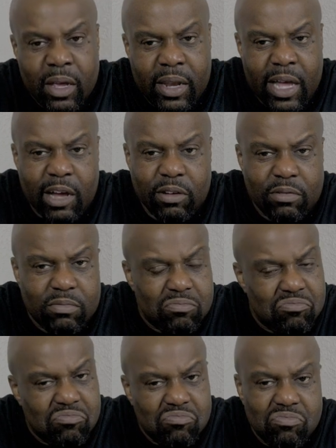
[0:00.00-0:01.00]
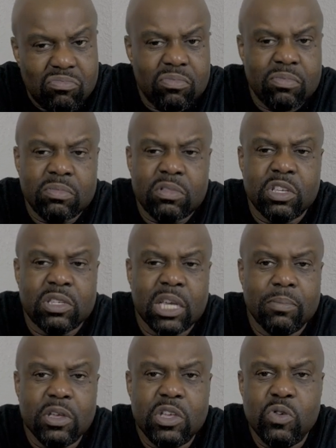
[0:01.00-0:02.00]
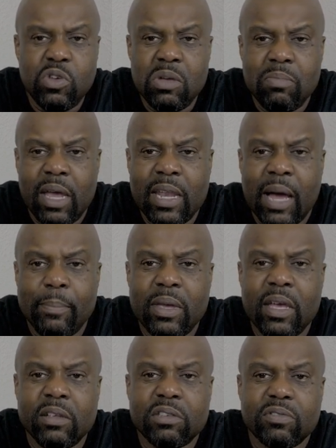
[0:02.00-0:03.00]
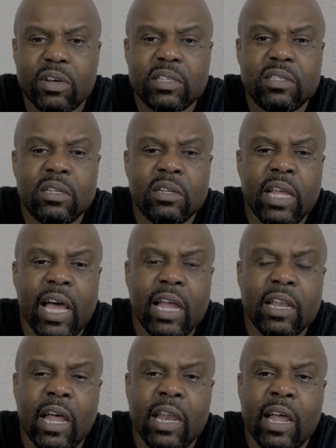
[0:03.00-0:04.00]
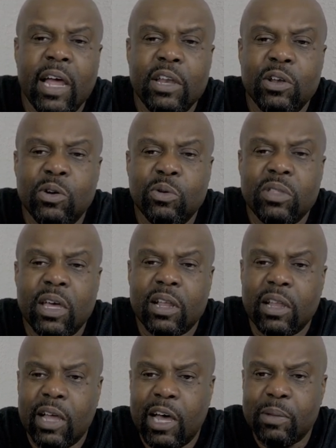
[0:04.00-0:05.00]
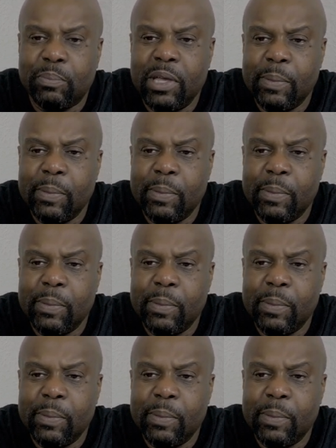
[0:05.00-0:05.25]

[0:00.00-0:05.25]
Now, to some of you, you may not be interested in that, and I know that a lot of